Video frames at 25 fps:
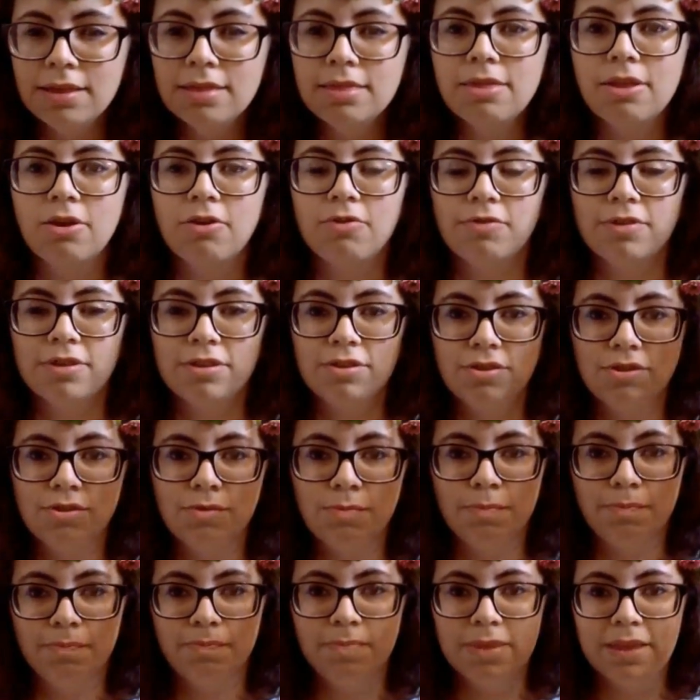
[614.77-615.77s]
nervous
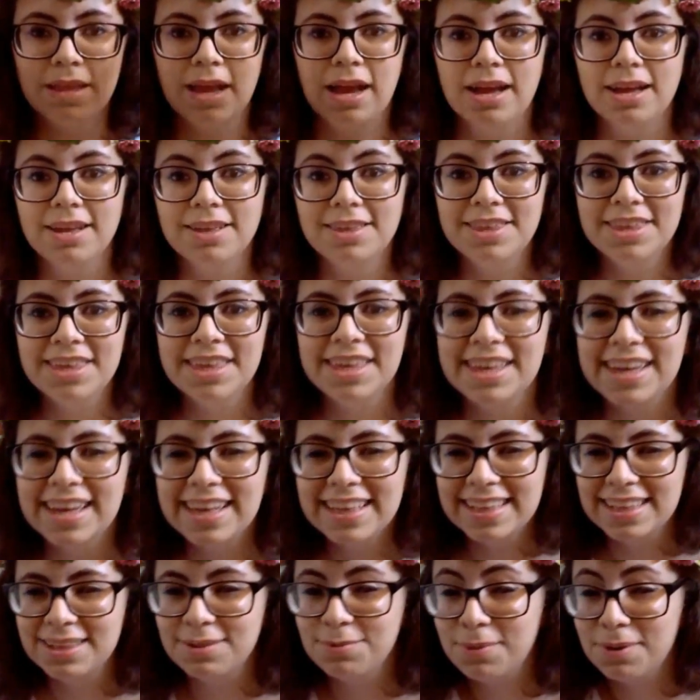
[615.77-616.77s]
to touch
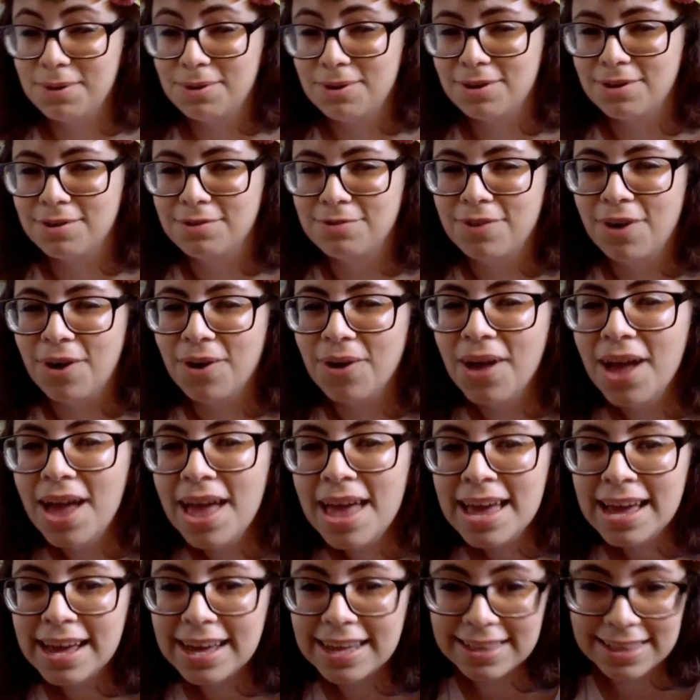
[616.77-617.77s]
because it's probably gonna fall,
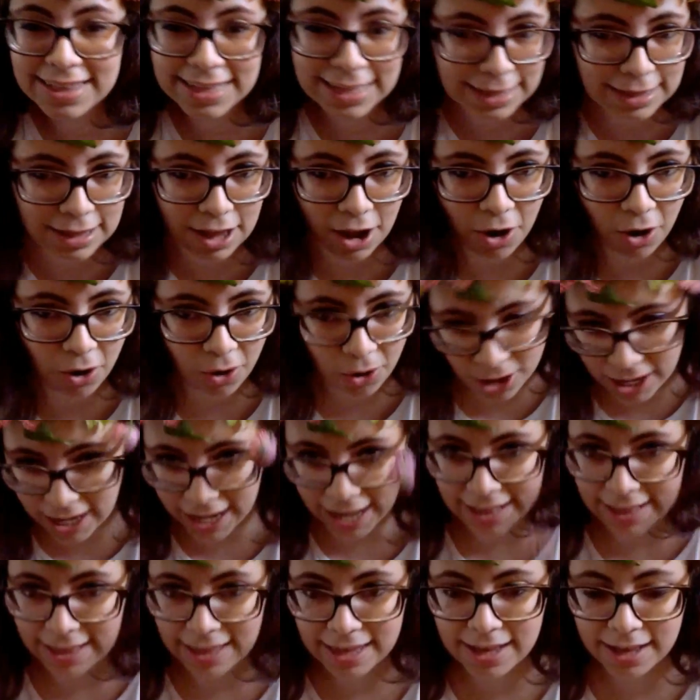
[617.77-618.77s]
because these are
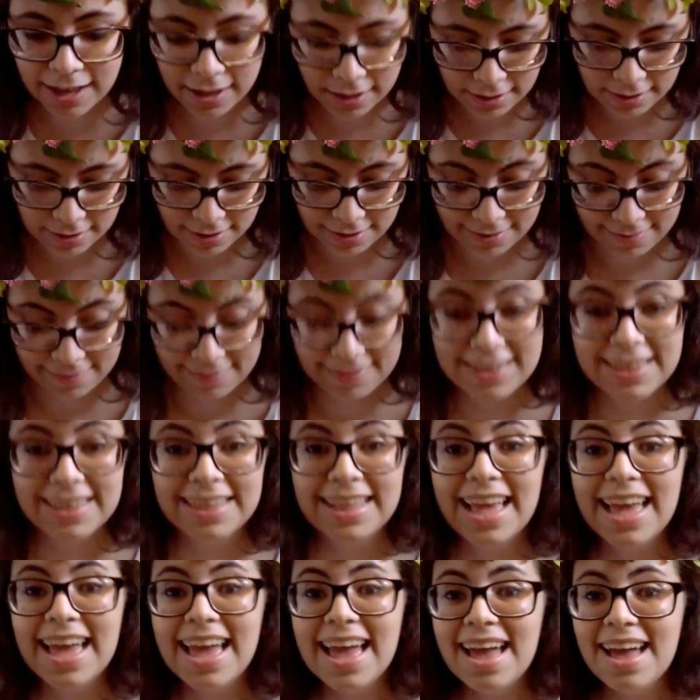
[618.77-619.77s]
organic.
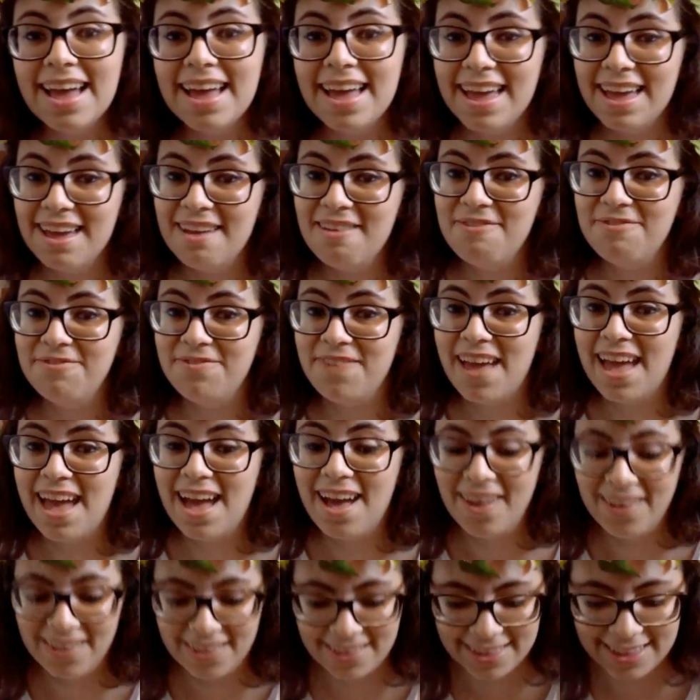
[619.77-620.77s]
See, it
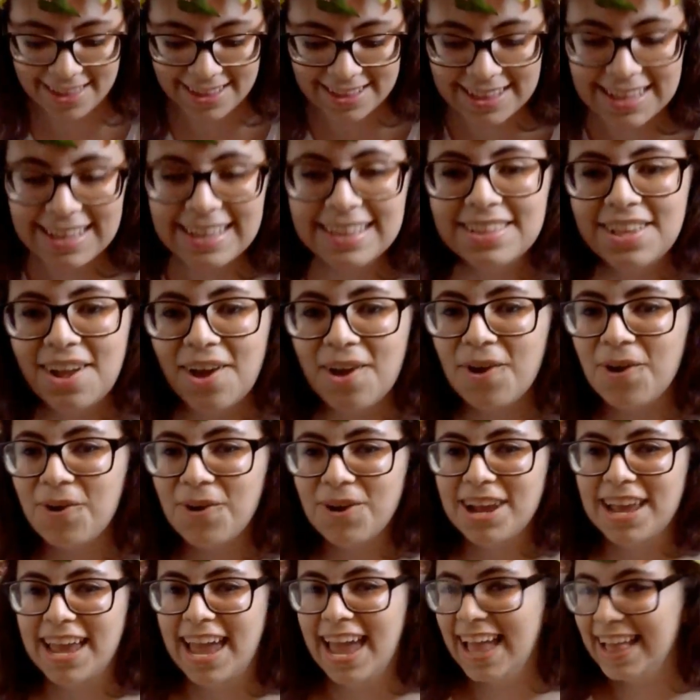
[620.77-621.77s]
fell. These are
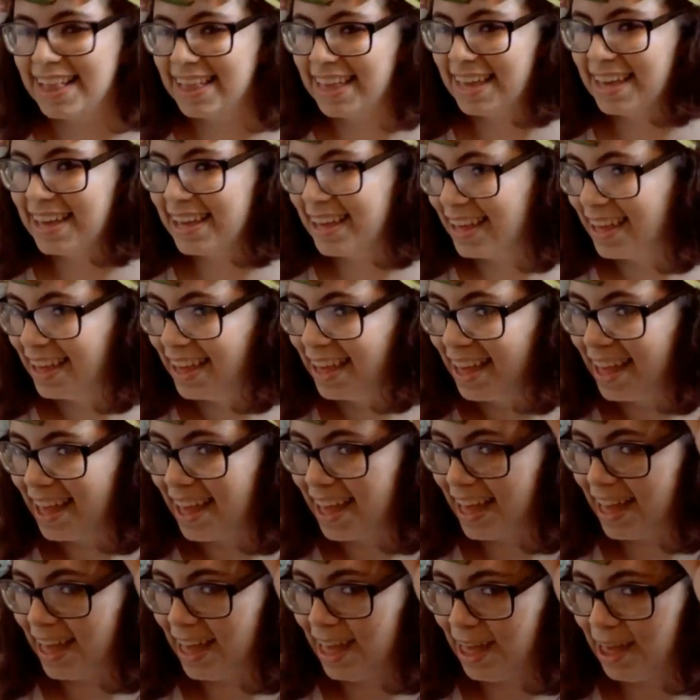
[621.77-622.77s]
organic
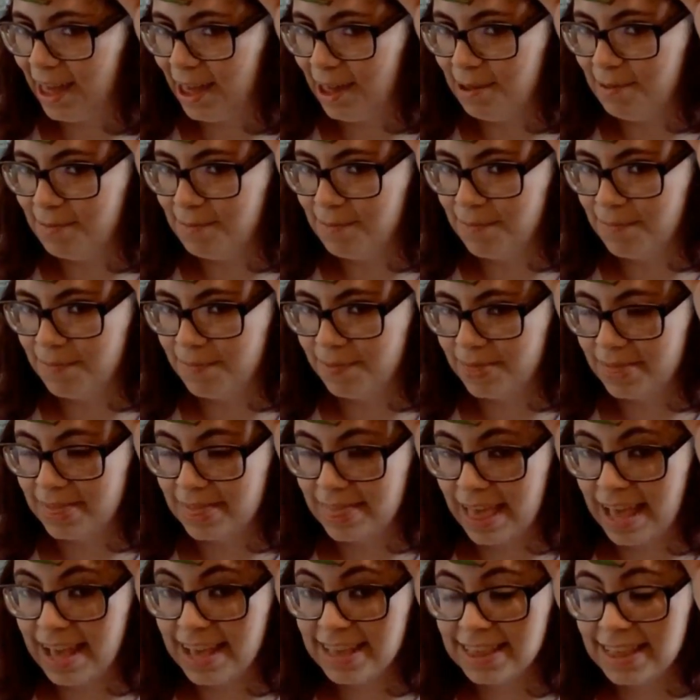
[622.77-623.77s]

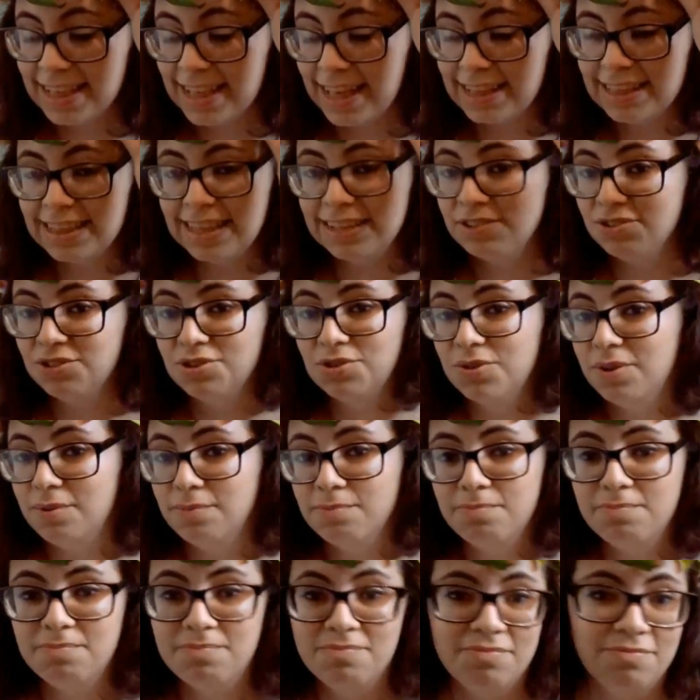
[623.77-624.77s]
things, and I didn't do a
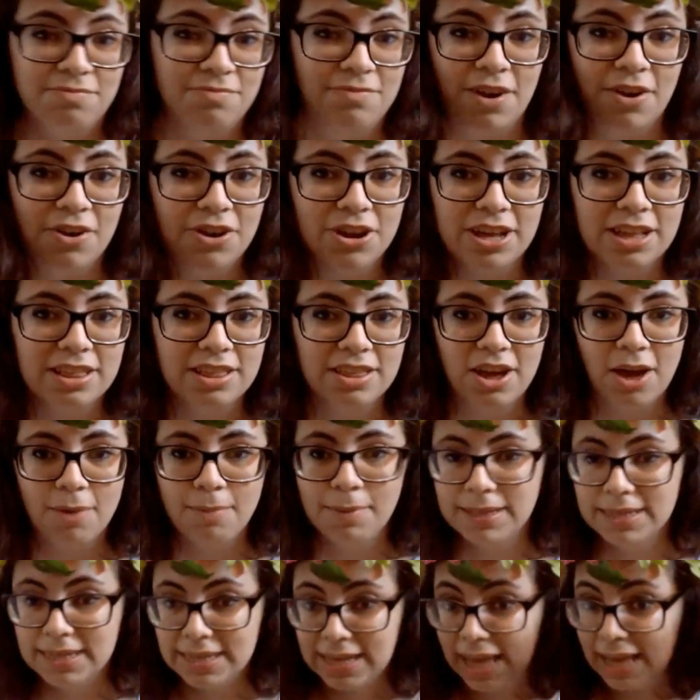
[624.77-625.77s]
very good job
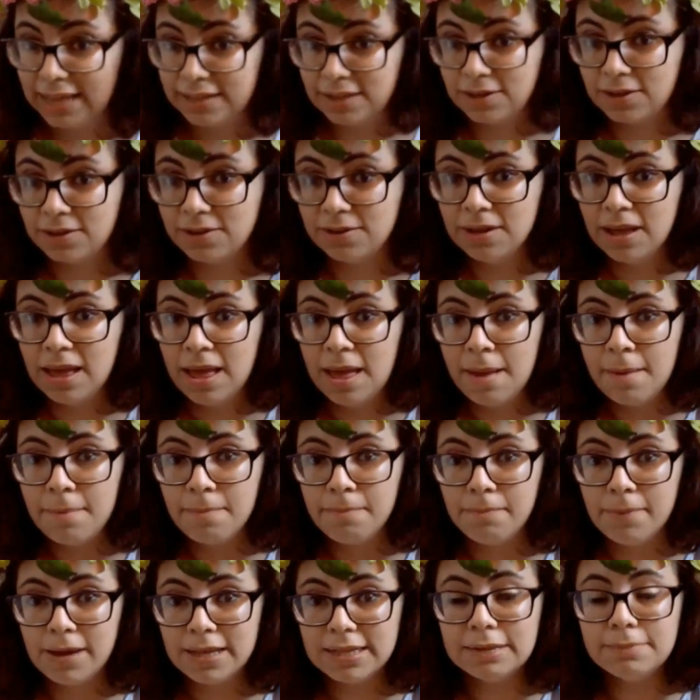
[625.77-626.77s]
at it at all,
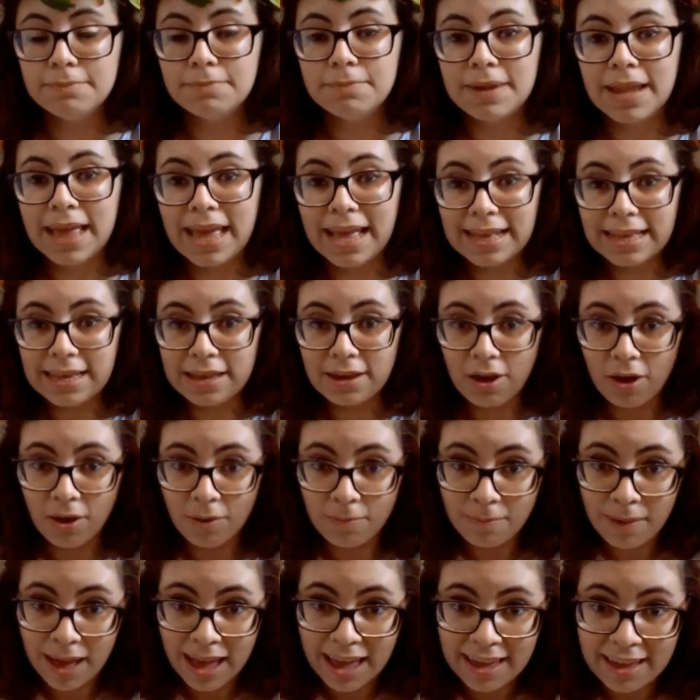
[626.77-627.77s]
but I'm planning
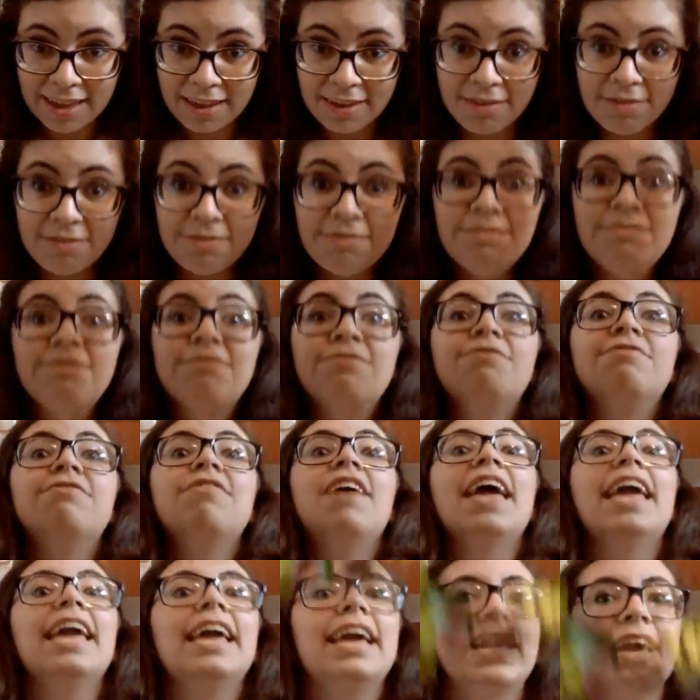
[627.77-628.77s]
on buying
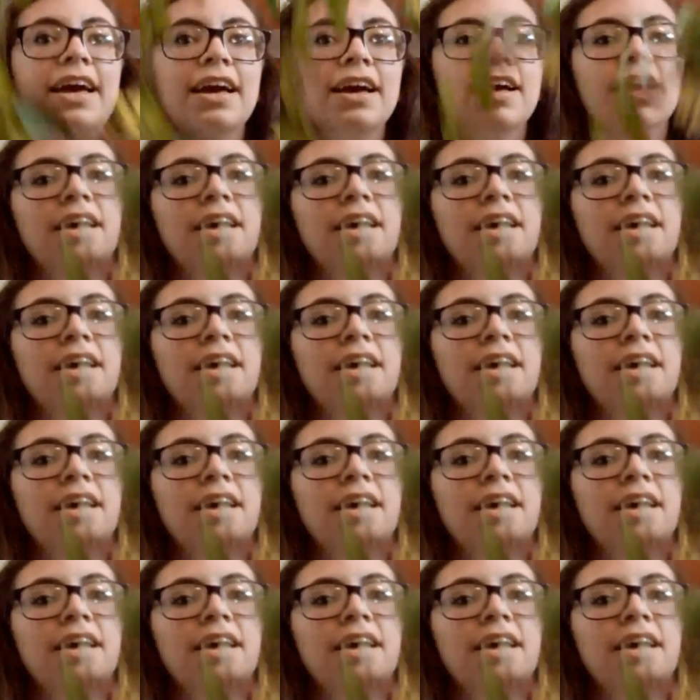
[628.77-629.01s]
fake